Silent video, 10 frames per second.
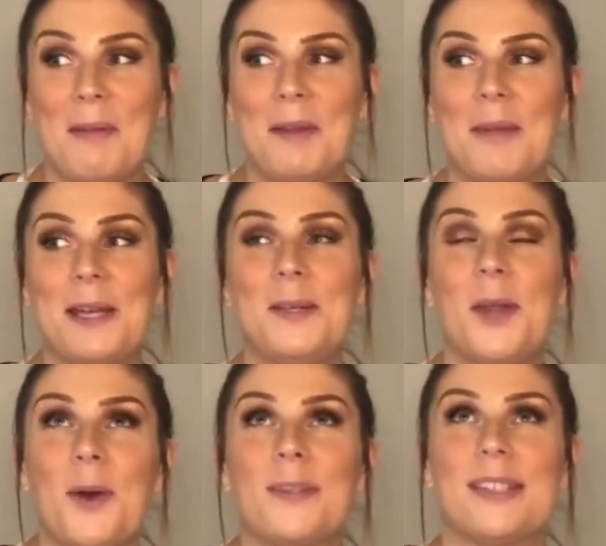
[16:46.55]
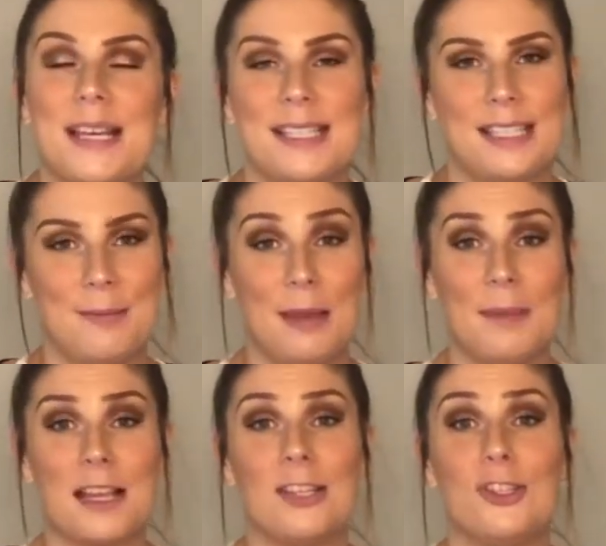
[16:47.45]
And it made no sense to me
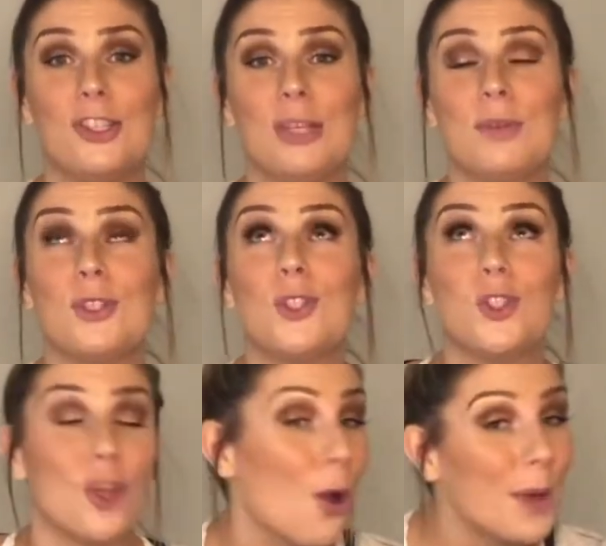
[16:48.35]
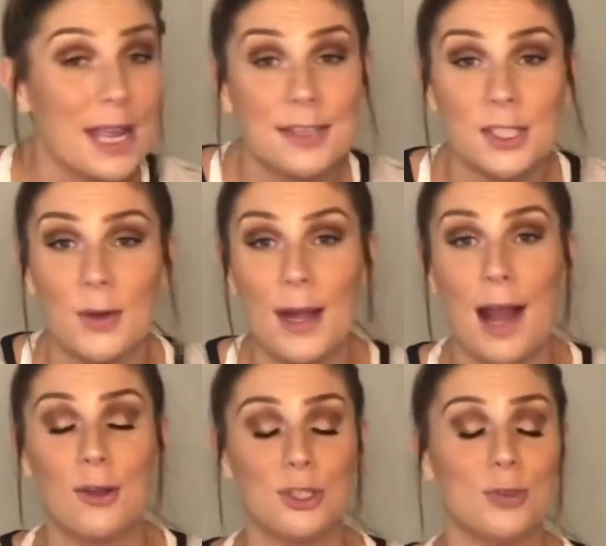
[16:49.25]
because she was so against going
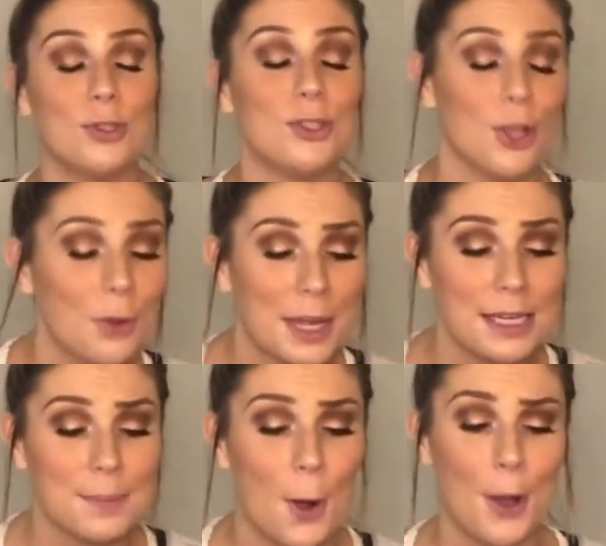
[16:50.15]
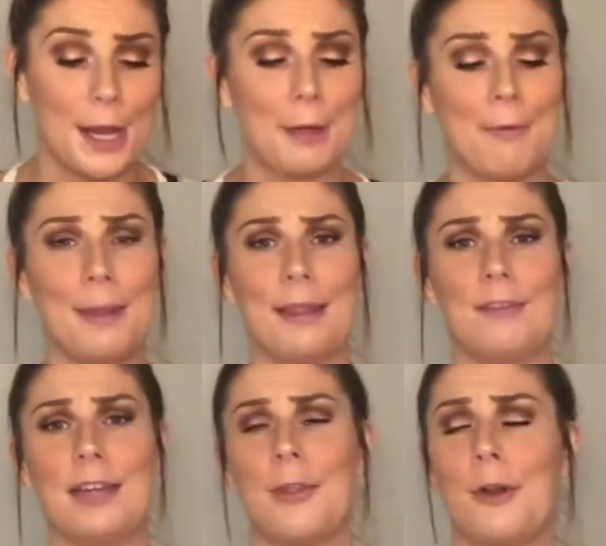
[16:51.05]
out. She was so against partying when we
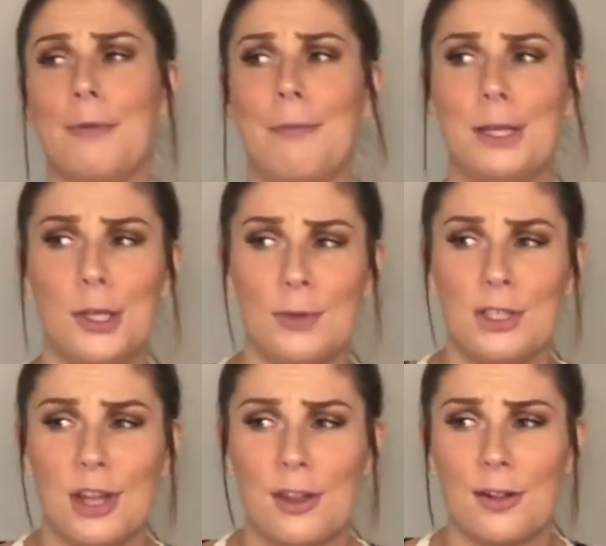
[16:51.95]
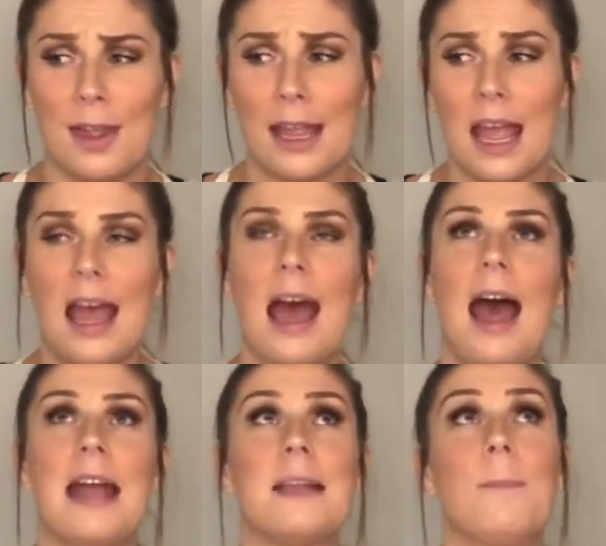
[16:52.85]
lived together and when we knew each other. Like,
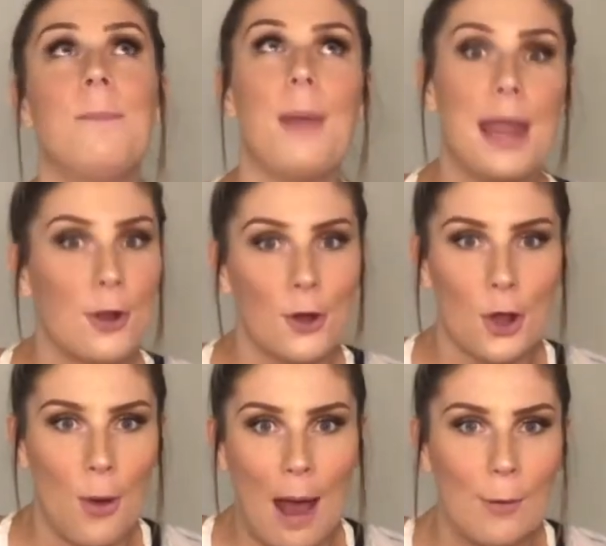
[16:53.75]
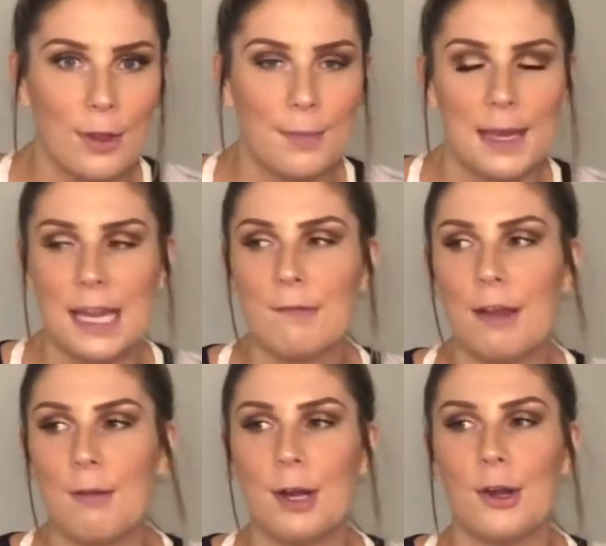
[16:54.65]
I had to beg her to go out with me if
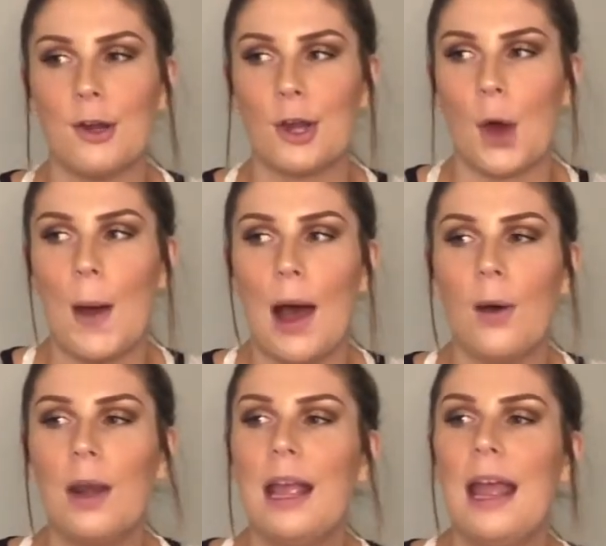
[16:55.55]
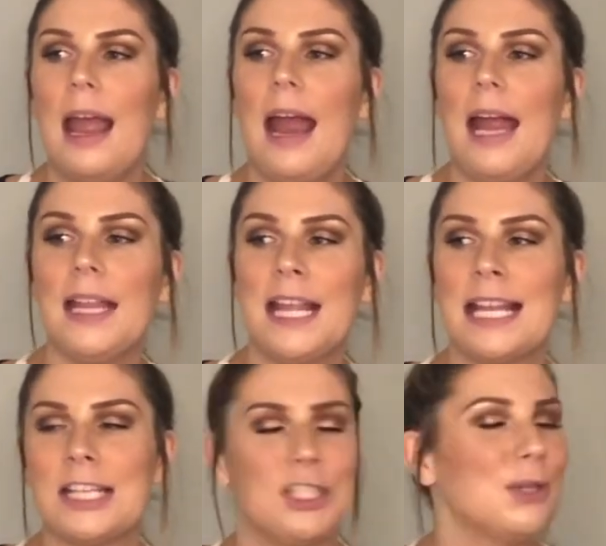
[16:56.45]
I wanted her to go out. And then,
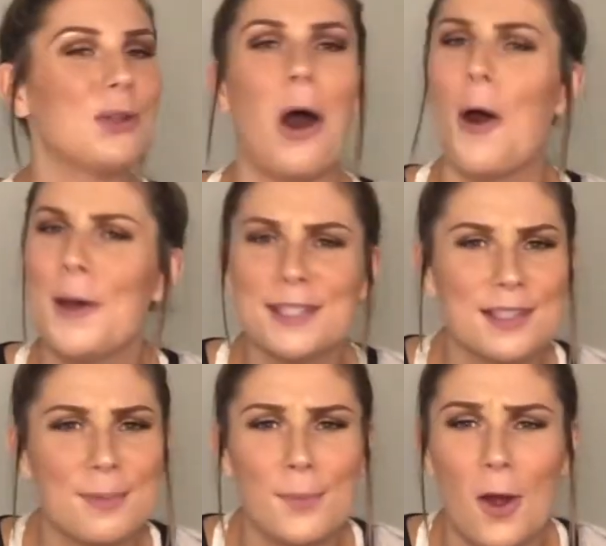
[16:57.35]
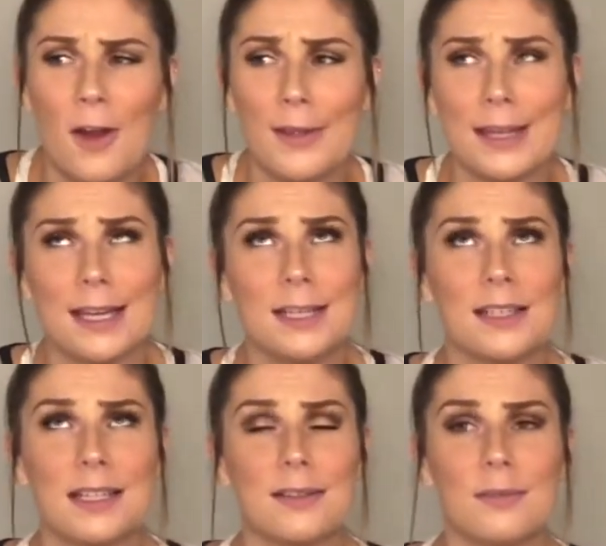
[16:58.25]
like, she was always at the bar, like, getting,
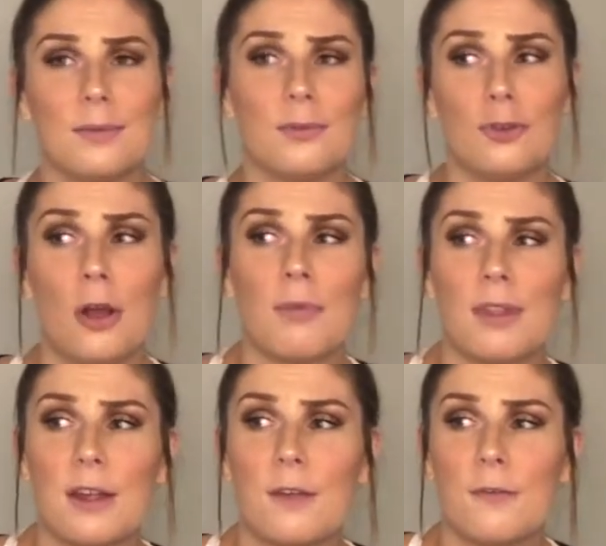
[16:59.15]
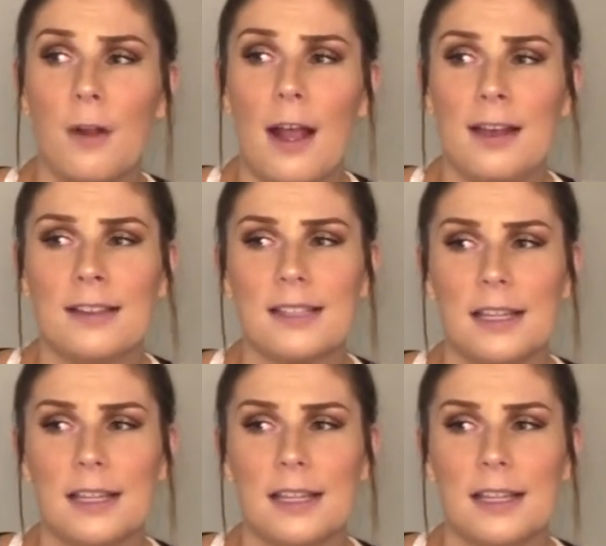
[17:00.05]
like, drunk with, like, her friends.